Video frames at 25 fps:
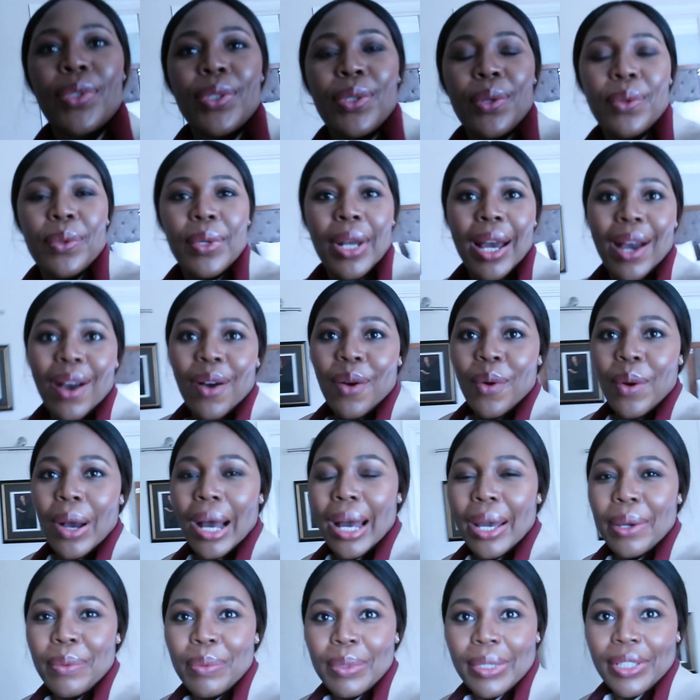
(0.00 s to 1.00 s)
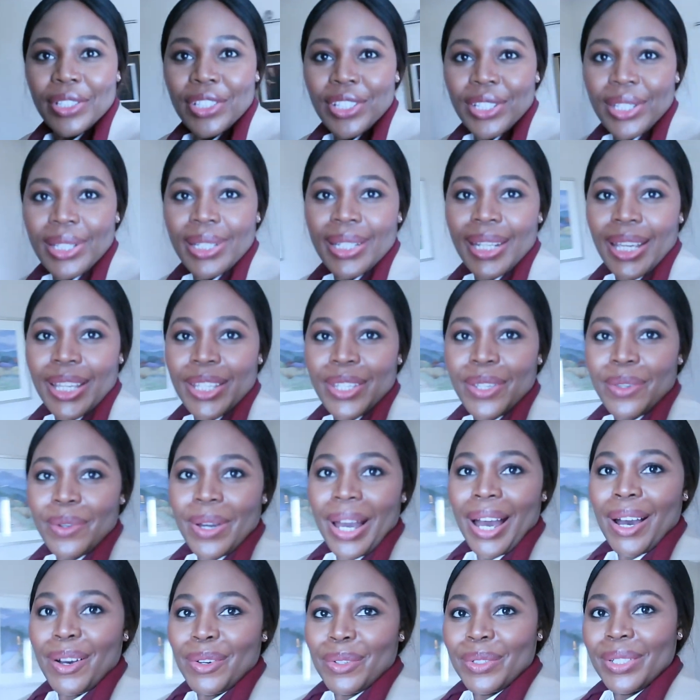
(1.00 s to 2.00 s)
So now I will just take you
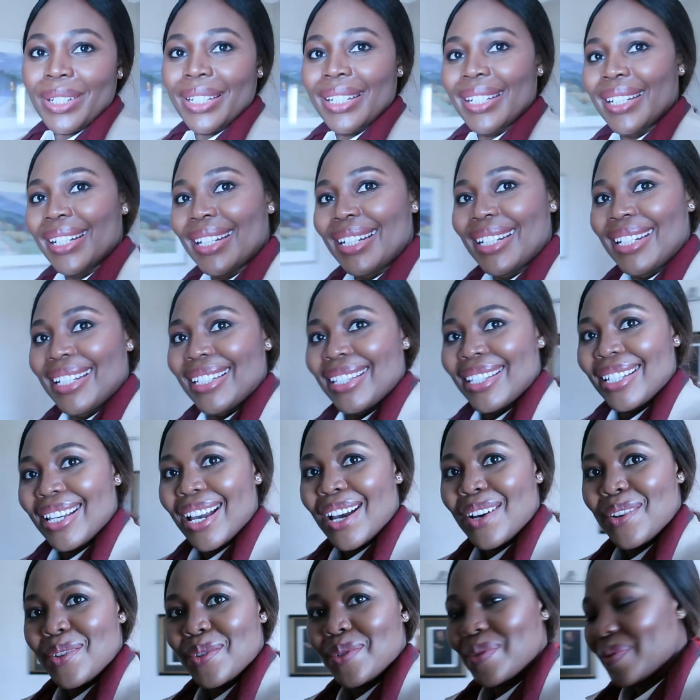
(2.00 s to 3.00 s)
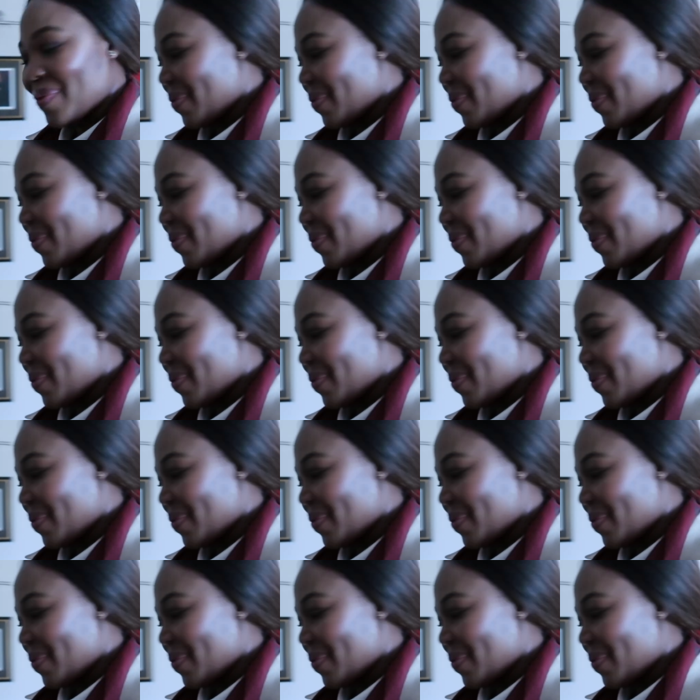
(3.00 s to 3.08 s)
out. Let's go.